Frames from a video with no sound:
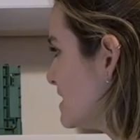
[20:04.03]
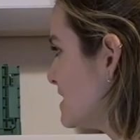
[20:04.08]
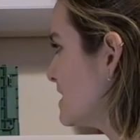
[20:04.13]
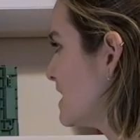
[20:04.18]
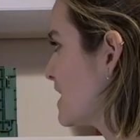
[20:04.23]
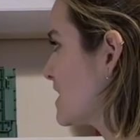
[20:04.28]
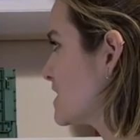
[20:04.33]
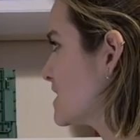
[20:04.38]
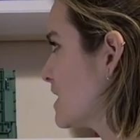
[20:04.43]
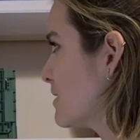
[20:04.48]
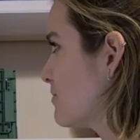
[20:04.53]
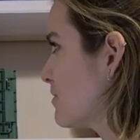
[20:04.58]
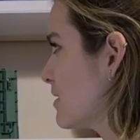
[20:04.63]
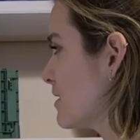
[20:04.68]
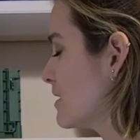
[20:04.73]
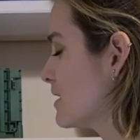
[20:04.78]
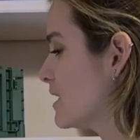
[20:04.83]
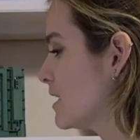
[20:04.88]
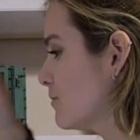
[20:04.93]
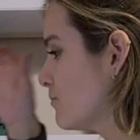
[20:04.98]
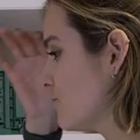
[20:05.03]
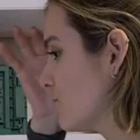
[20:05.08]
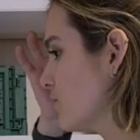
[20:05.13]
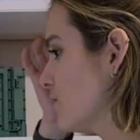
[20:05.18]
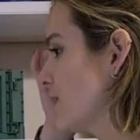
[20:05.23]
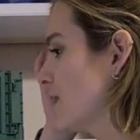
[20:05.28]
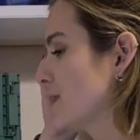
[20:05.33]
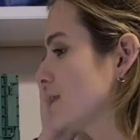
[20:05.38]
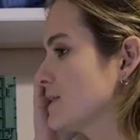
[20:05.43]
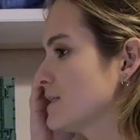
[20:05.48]
section I'm gonna keep for
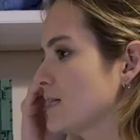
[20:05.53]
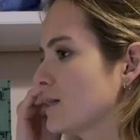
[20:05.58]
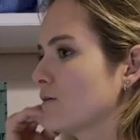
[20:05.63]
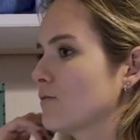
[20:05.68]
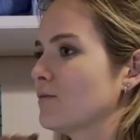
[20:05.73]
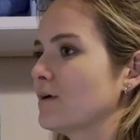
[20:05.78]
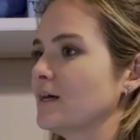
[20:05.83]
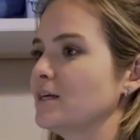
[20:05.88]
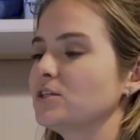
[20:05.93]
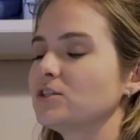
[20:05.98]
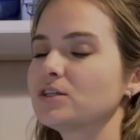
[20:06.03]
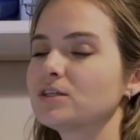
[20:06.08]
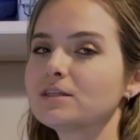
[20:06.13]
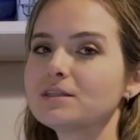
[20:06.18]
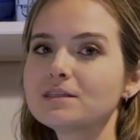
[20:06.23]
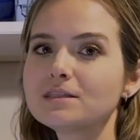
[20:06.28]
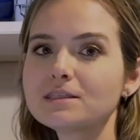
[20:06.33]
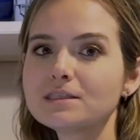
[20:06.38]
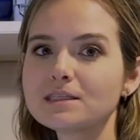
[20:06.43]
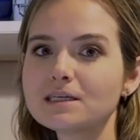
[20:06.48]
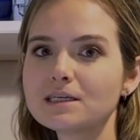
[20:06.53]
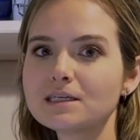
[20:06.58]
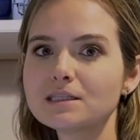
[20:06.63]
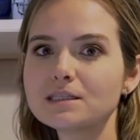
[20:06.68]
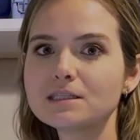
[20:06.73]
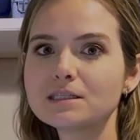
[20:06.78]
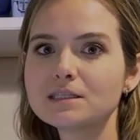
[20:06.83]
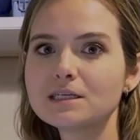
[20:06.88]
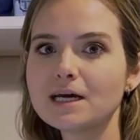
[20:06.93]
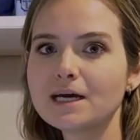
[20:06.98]
like decorations
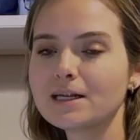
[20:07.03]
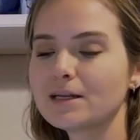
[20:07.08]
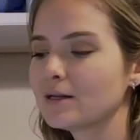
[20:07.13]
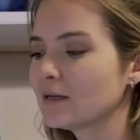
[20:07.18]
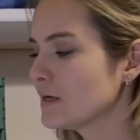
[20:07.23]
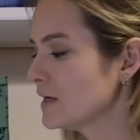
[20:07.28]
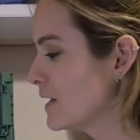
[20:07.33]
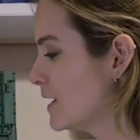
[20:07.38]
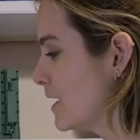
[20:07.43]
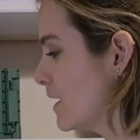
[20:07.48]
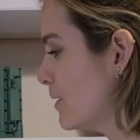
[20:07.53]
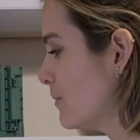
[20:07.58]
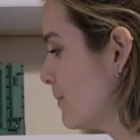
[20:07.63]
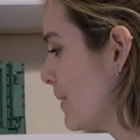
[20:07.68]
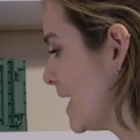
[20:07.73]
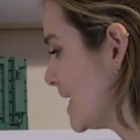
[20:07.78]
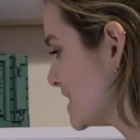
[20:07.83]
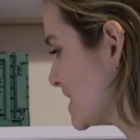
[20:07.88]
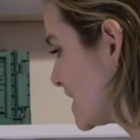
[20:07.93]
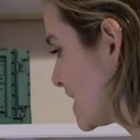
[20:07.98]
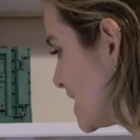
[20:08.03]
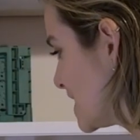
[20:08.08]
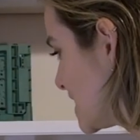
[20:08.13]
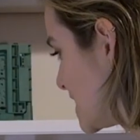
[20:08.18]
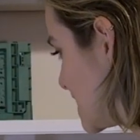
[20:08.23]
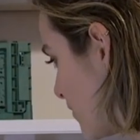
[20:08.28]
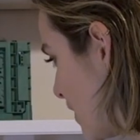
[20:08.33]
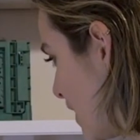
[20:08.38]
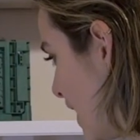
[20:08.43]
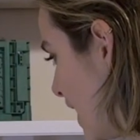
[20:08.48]
and
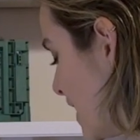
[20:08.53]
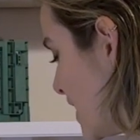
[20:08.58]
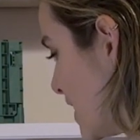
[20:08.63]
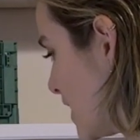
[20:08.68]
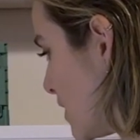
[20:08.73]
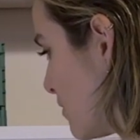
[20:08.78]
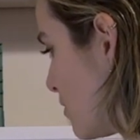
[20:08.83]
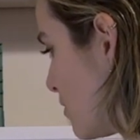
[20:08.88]
baskets. I think I'm